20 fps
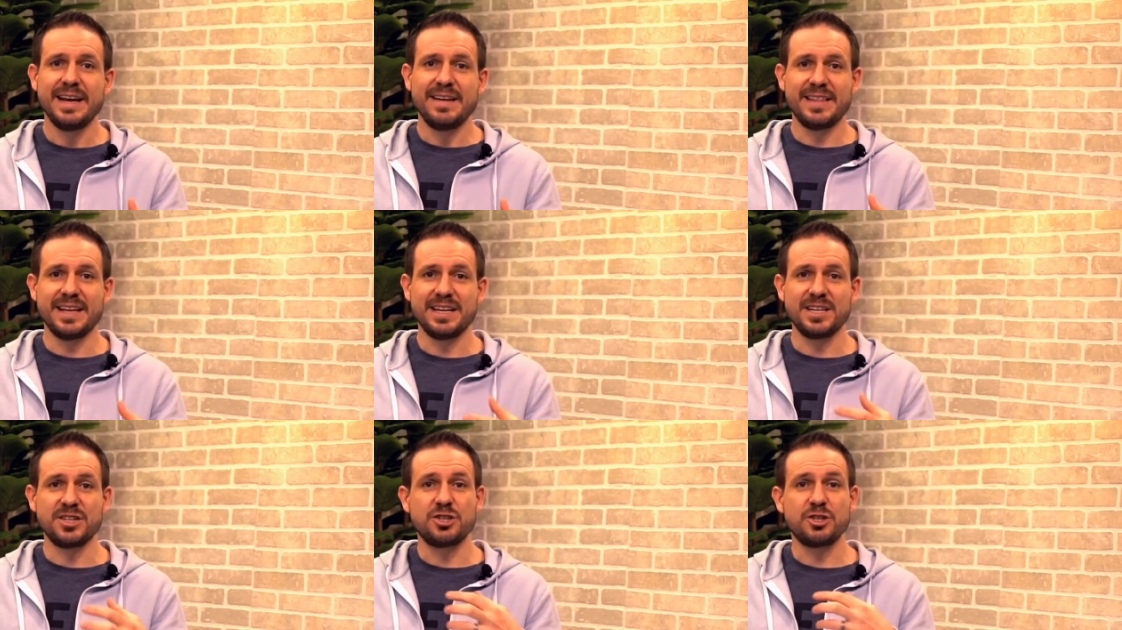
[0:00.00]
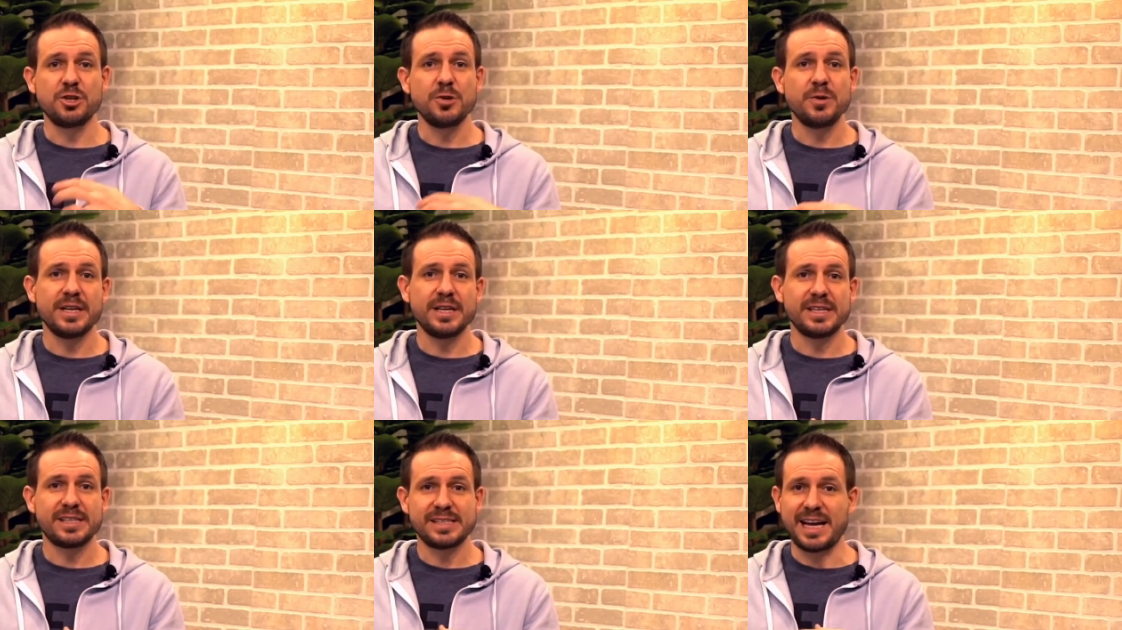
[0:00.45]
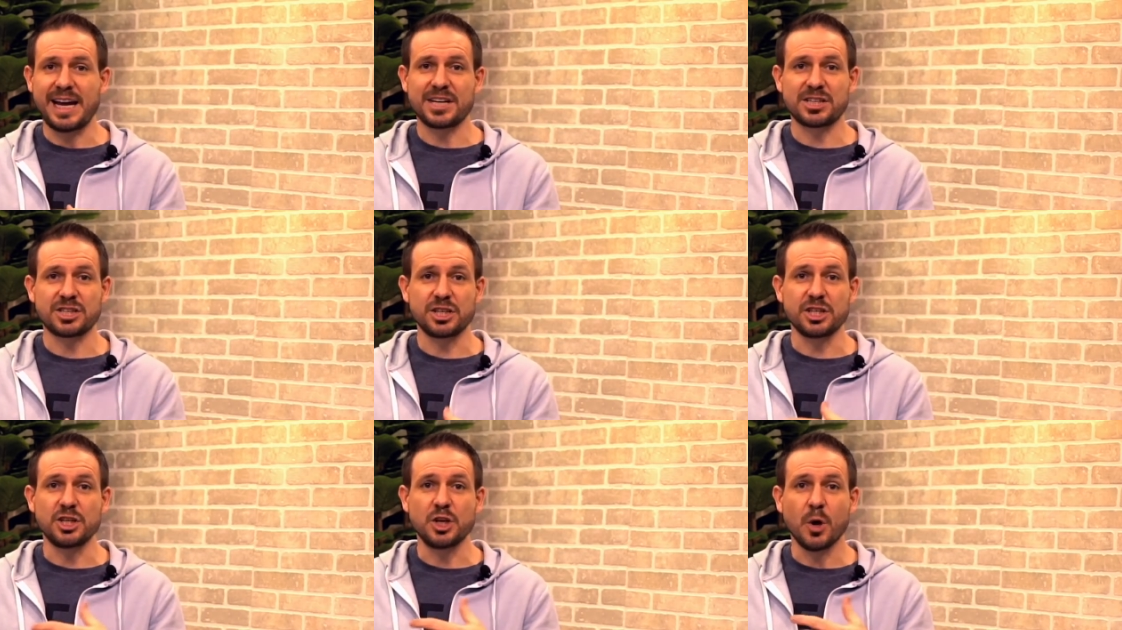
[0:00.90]
then Judas
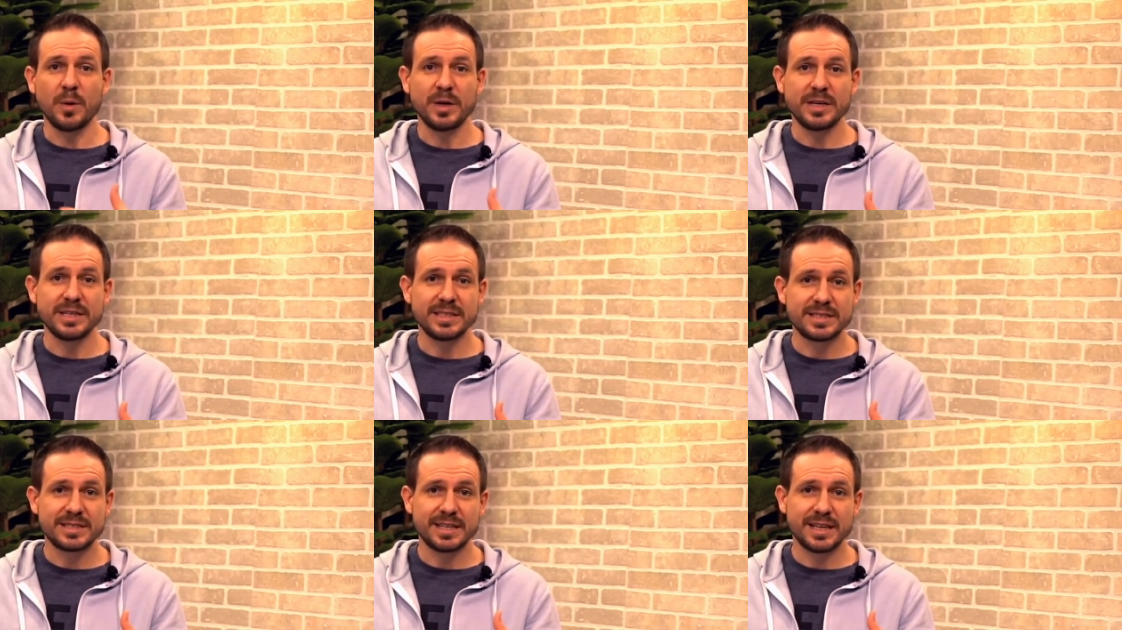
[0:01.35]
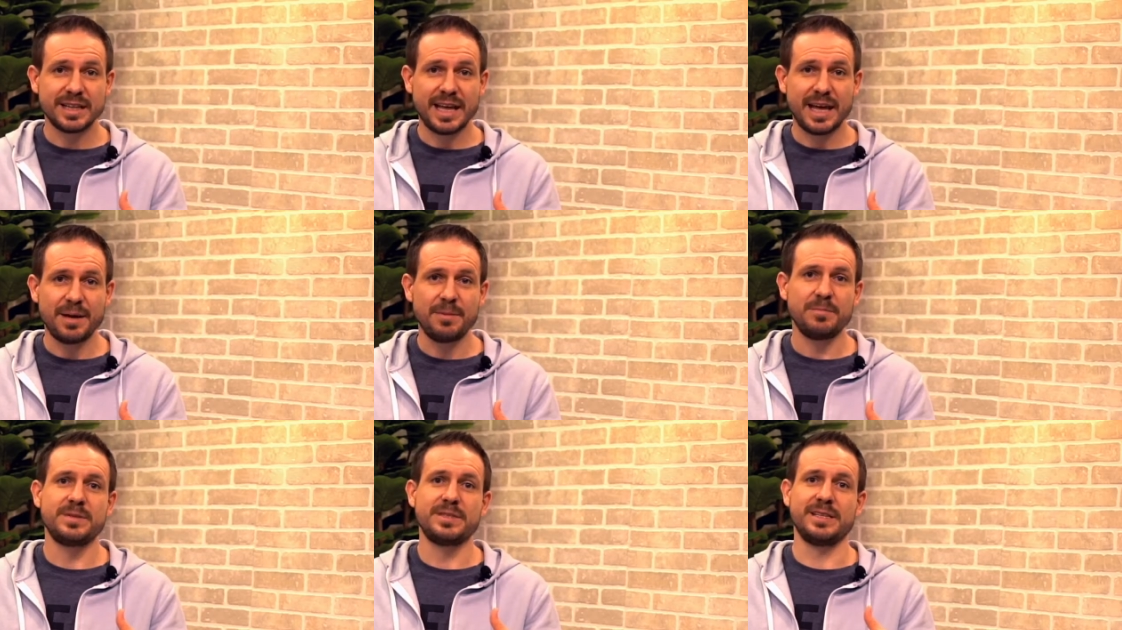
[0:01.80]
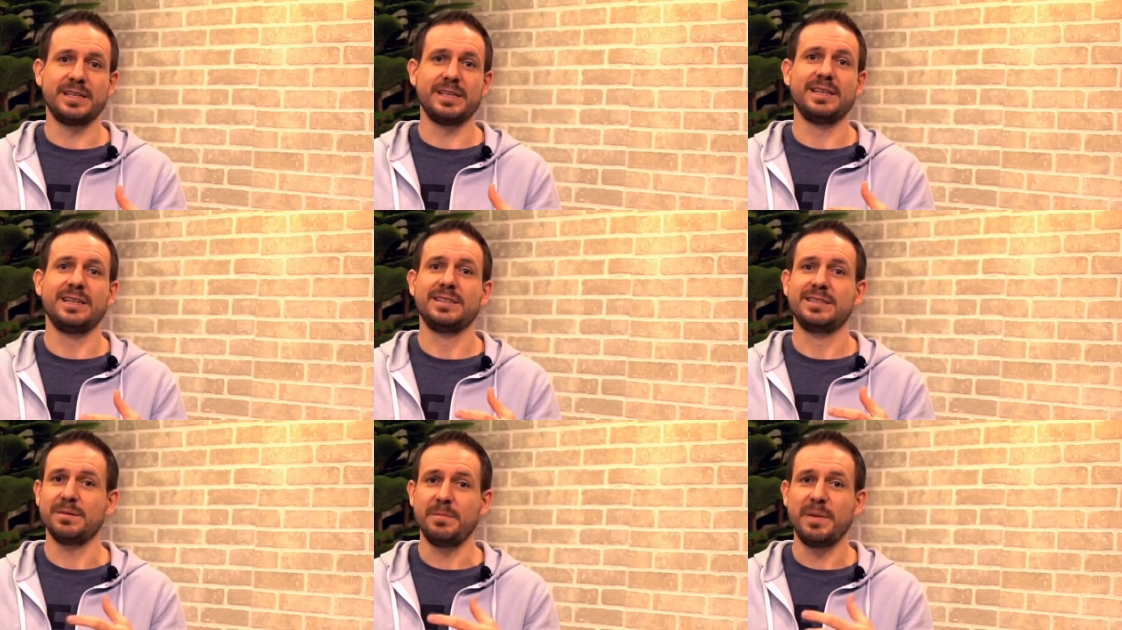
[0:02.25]
actually going to them to
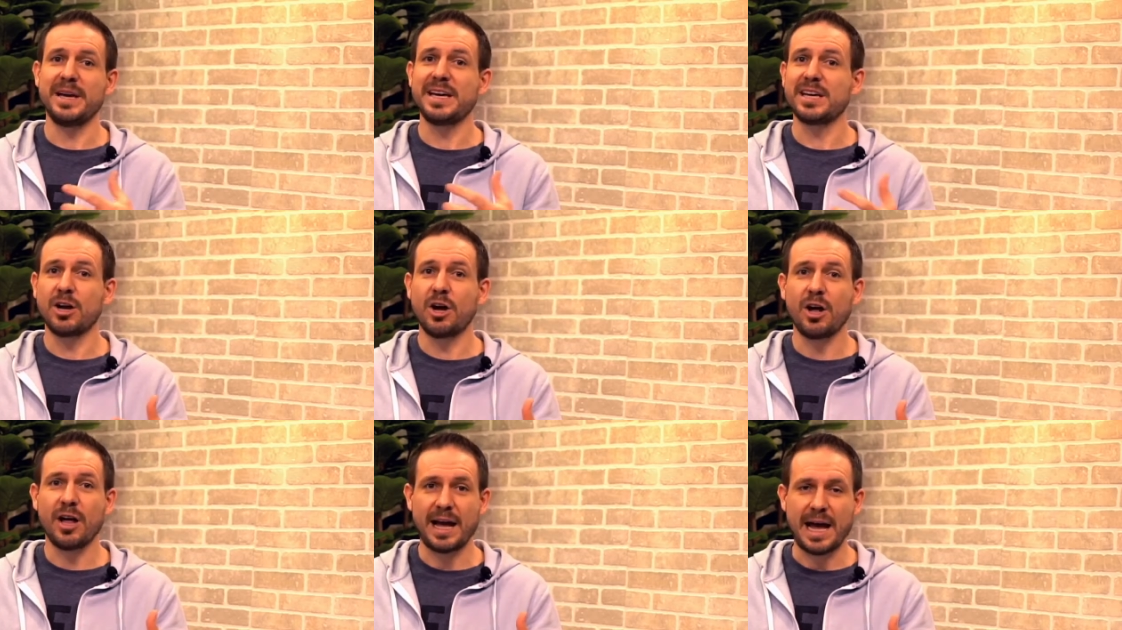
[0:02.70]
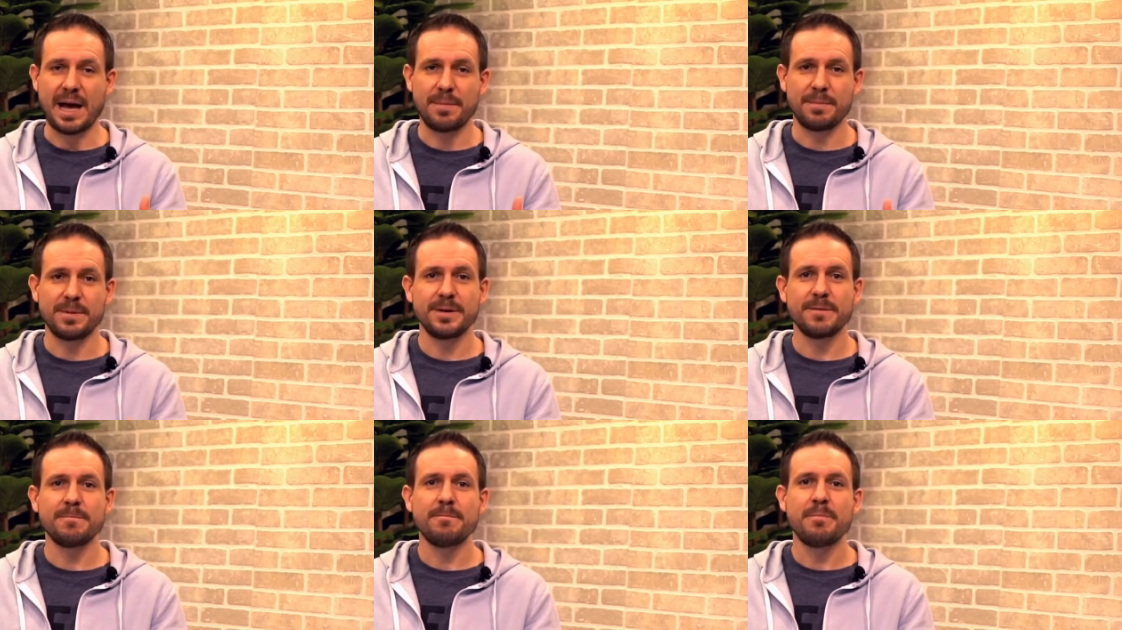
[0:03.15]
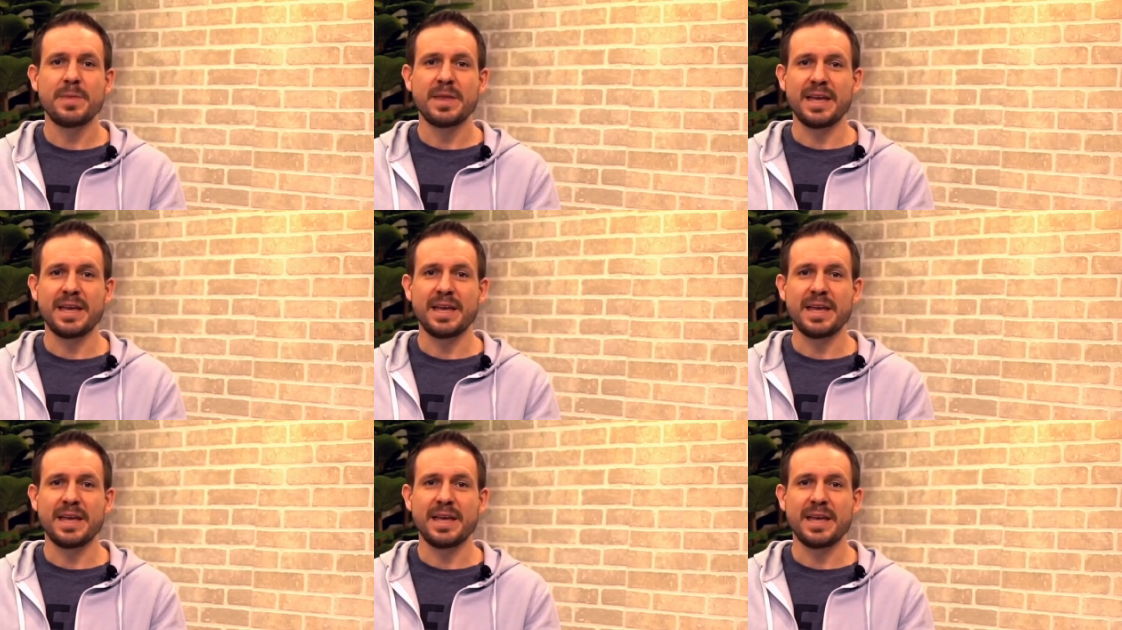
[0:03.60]
make it all happen.